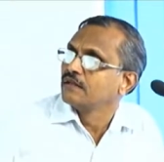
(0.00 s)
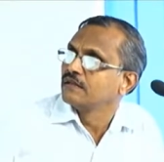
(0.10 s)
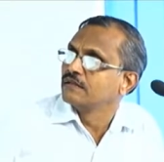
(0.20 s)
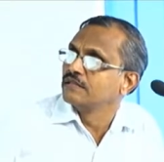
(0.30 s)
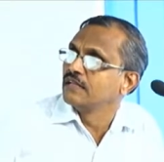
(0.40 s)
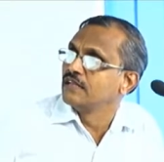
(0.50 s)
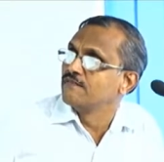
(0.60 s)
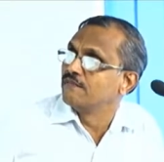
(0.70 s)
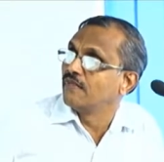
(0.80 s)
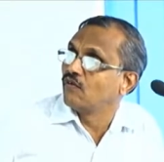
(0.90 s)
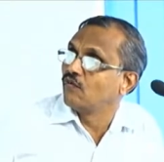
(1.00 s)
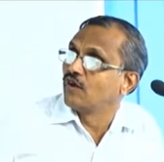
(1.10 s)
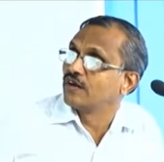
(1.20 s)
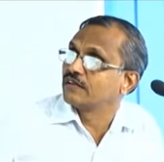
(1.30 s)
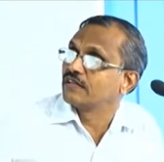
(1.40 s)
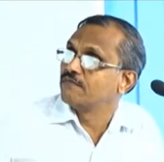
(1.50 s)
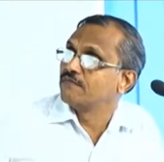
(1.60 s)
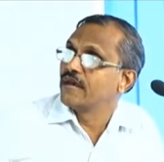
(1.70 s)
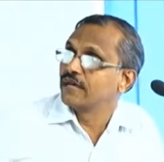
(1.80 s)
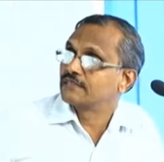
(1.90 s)
Then what
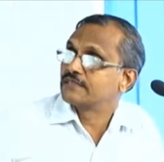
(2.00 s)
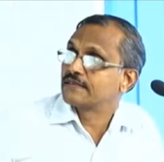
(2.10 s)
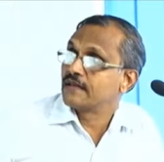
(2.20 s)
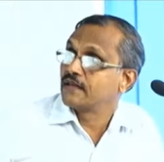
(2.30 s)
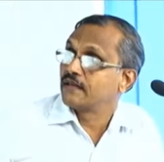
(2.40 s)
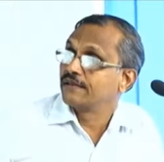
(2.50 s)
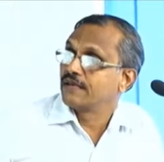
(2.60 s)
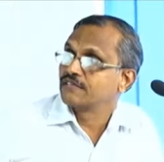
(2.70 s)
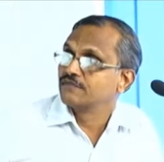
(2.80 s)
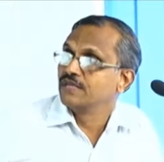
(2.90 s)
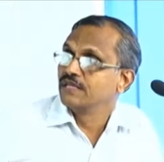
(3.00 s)
impacts it has made